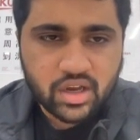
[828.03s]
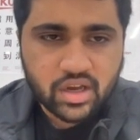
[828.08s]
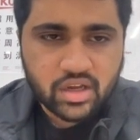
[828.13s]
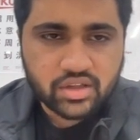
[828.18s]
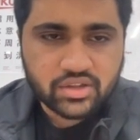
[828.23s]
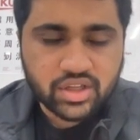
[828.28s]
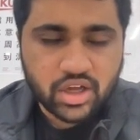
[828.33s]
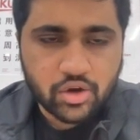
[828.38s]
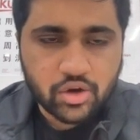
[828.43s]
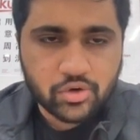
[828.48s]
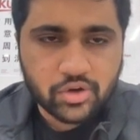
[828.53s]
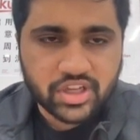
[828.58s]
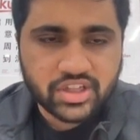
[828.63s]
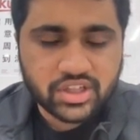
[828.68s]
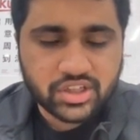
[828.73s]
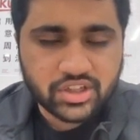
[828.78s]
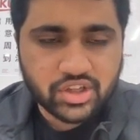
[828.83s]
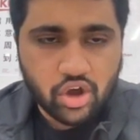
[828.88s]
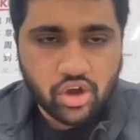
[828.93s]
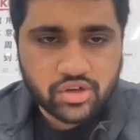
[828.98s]
Now, in the
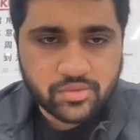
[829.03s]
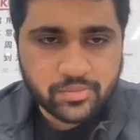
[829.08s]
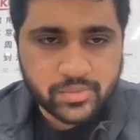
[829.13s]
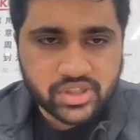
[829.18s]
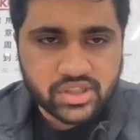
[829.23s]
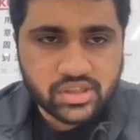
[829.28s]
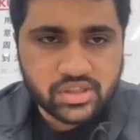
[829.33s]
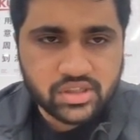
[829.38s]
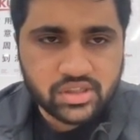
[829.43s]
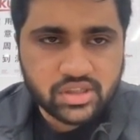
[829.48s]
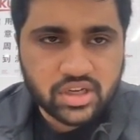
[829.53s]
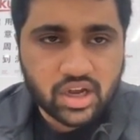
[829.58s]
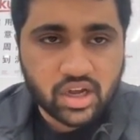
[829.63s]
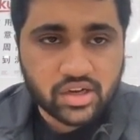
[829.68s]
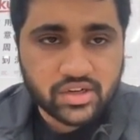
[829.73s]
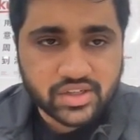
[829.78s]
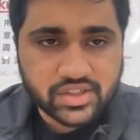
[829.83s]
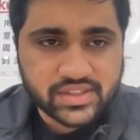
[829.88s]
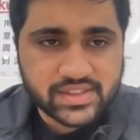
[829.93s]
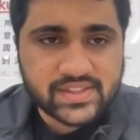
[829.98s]
normal
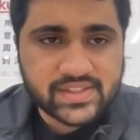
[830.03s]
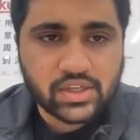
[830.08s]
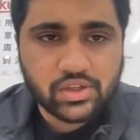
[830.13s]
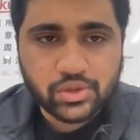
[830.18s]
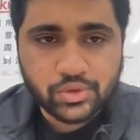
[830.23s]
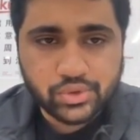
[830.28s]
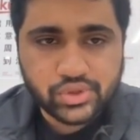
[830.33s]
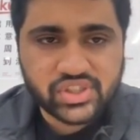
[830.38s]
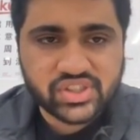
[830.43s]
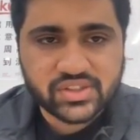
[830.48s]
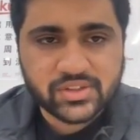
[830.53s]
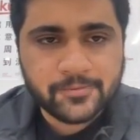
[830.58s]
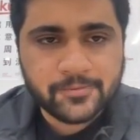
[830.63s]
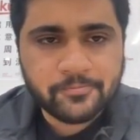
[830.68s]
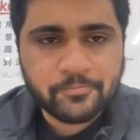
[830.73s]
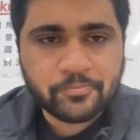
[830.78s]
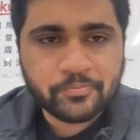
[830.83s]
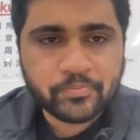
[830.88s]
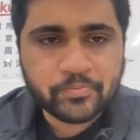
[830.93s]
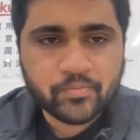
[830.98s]
current solution,
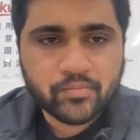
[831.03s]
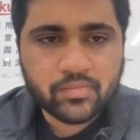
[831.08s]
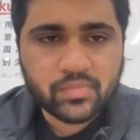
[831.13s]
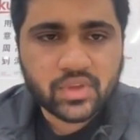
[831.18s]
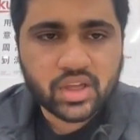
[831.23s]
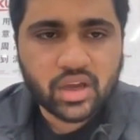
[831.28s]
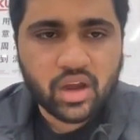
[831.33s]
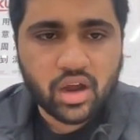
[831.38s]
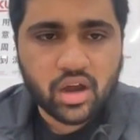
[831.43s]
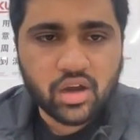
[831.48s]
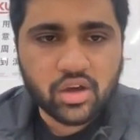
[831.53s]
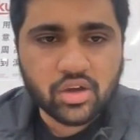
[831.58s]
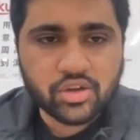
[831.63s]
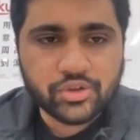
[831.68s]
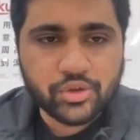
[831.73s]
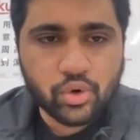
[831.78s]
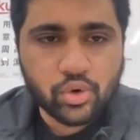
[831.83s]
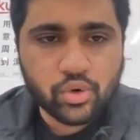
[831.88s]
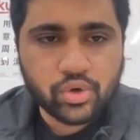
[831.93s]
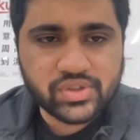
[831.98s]

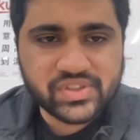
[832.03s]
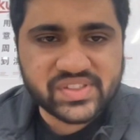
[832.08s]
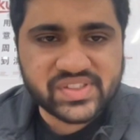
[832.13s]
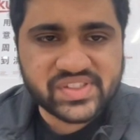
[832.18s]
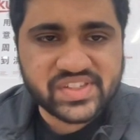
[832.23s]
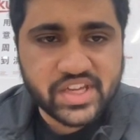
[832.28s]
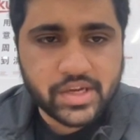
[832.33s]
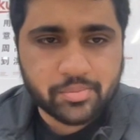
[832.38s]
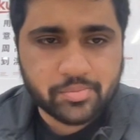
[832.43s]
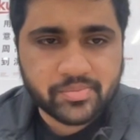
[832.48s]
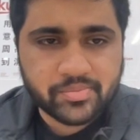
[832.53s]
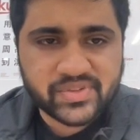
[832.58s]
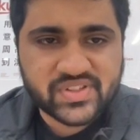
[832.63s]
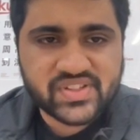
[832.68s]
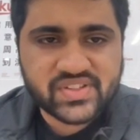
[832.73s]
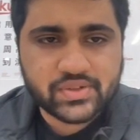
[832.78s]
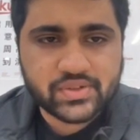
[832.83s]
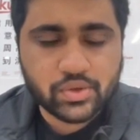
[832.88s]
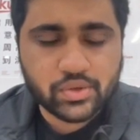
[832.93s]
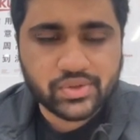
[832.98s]
those dips,
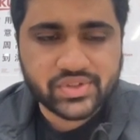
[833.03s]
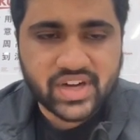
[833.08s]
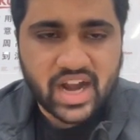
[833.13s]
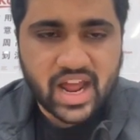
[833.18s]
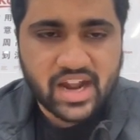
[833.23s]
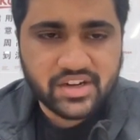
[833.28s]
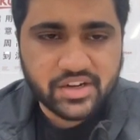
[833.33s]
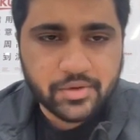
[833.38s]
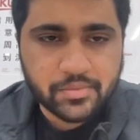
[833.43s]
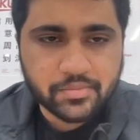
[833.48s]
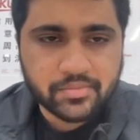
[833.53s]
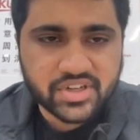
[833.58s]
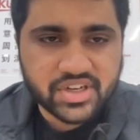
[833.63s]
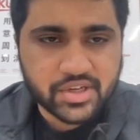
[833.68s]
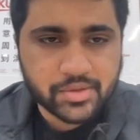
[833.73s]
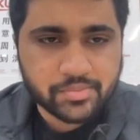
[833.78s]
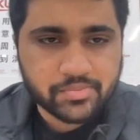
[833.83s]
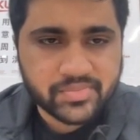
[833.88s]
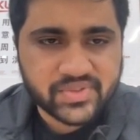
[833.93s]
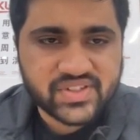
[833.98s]
those random
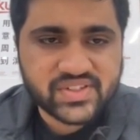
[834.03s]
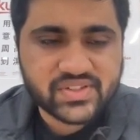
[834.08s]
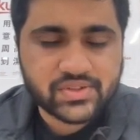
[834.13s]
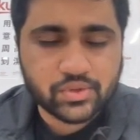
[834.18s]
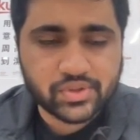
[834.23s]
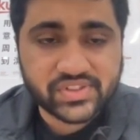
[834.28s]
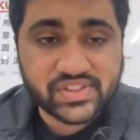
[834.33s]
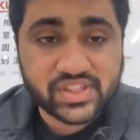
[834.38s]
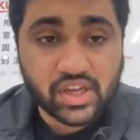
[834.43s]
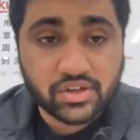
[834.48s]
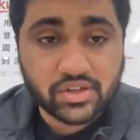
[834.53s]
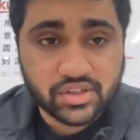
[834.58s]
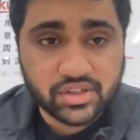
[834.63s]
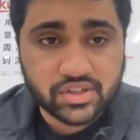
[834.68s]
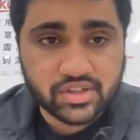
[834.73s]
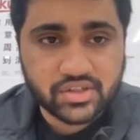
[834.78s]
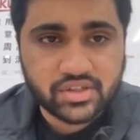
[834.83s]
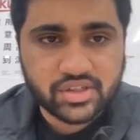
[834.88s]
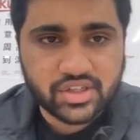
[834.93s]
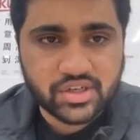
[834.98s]
dips, those
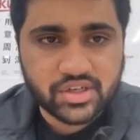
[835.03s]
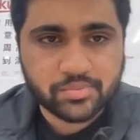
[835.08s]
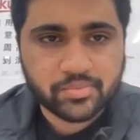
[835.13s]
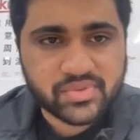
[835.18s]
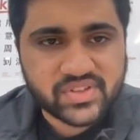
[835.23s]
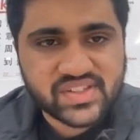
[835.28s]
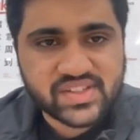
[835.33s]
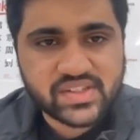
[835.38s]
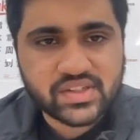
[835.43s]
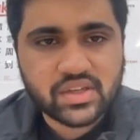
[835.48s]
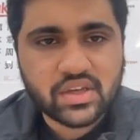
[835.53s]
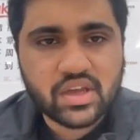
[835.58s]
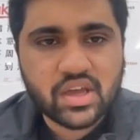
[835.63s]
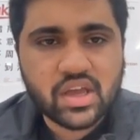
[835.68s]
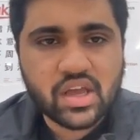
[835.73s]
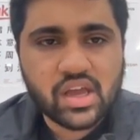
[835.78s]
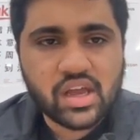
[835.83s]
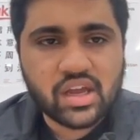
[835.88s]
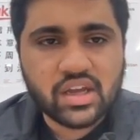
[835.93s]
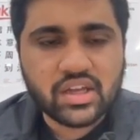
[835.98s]
sudden dips,
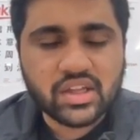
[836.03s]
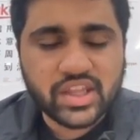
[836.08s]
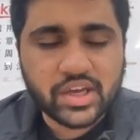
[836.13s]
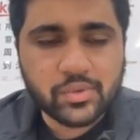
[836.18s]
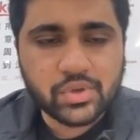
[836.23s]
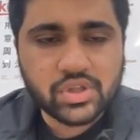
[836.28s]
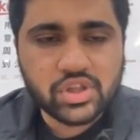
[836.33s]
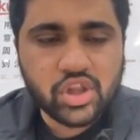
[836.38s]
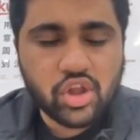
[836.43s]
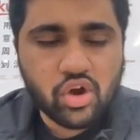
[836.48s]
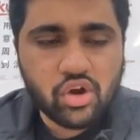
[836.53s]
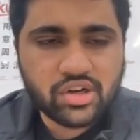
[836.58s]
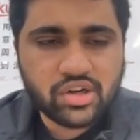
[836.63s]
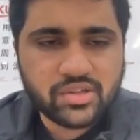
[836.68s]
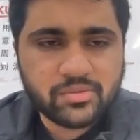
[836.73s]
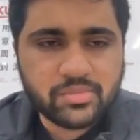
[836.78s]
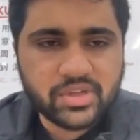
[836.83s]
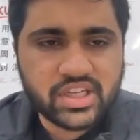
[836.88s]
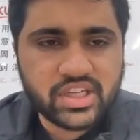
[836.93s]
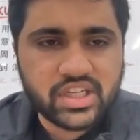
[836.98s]
they will not
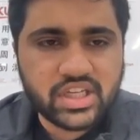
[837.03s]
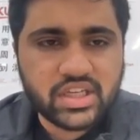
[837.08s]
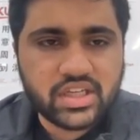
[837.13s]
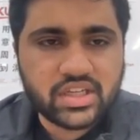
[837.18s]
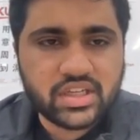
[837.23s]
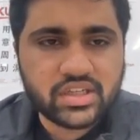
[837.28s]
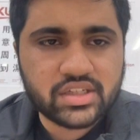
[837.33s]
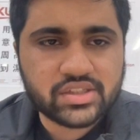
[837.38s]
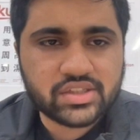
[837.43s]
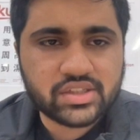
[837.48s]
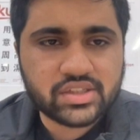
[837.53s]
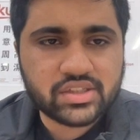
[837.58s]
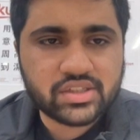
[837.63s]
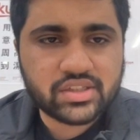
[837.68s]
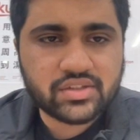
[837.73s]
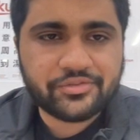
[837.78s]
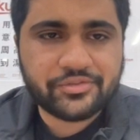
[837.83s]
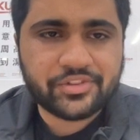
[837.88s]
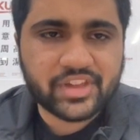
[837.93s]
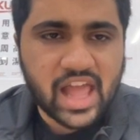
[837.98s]
be
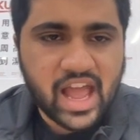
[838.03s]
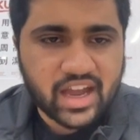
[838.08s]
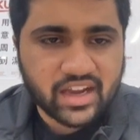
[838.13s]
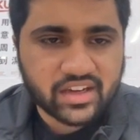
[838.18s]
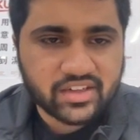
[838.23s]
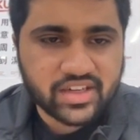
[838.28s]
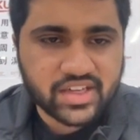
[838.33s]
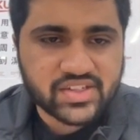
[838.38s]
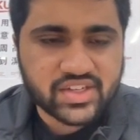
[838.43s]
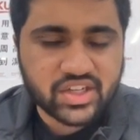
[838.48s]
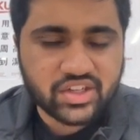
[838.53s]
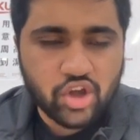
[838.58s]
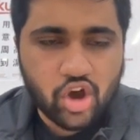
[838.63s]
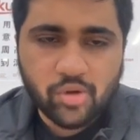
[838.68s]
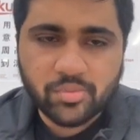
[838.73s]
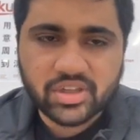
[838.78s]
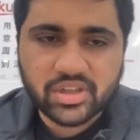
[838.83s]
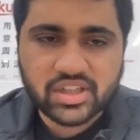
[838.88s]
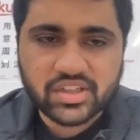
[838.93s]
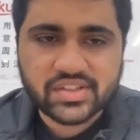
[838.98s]
flagged as
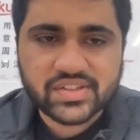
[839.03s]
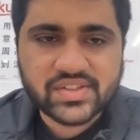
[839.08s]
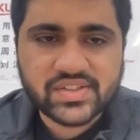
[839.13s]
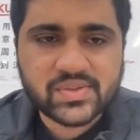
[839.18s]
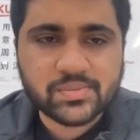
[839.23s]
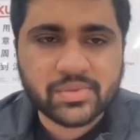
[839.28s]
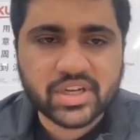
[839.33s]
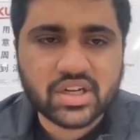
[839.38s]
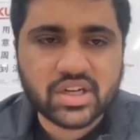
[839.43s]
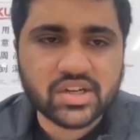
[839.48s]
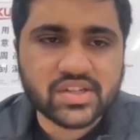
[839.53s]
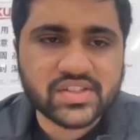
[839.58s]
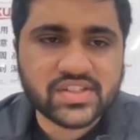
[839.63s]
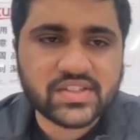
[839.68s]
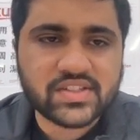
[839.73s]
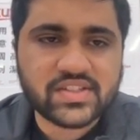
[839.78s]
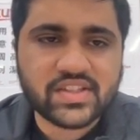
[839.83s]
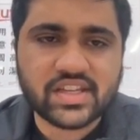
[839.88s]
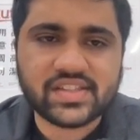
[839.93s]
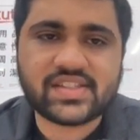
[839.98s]
anomalies because
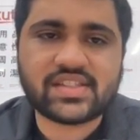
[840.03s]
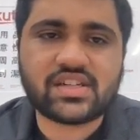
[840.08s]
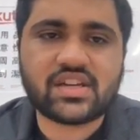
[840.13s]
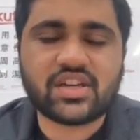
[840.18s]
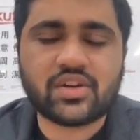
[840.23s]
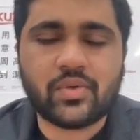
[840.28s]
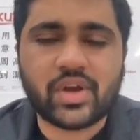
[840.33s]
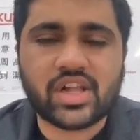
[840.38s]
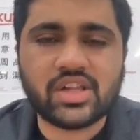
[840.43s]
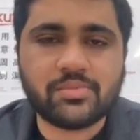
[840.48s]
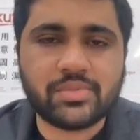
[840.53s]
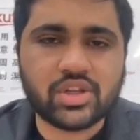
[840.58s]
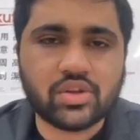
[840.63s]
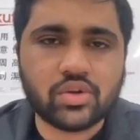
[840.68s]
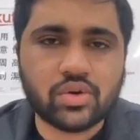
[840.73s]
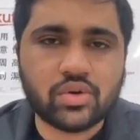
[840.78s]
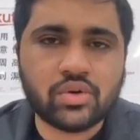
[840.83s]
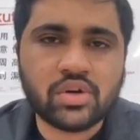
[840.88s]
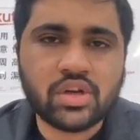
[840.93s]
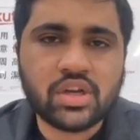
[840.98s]
they're staying well
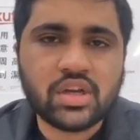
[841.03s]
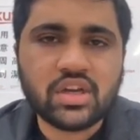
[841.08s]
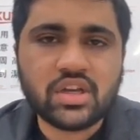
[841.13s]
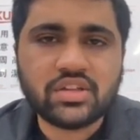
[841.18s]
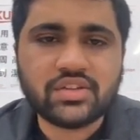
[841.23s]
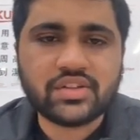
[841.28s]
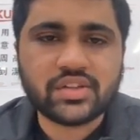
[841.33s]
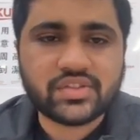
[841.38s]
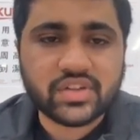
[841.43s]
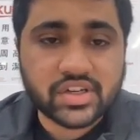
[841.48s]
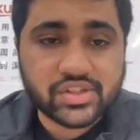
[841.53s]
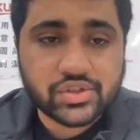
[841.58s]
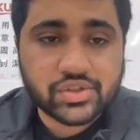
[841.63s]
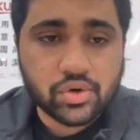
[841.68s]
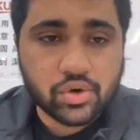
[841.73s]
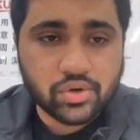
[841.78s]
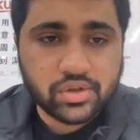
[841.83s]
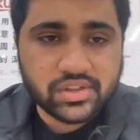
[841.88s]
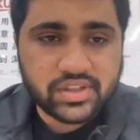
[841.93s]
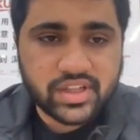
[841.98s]
below the
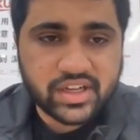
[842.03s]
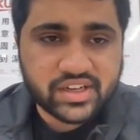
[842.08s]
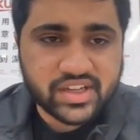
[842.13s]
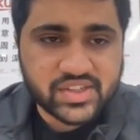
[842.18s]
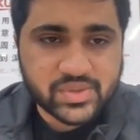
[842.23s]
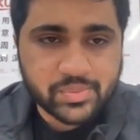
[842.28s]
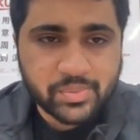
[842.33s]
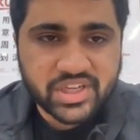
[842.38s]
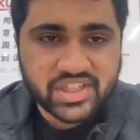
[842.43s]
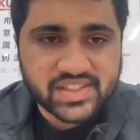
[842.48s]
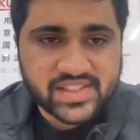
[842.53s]
threshold that has been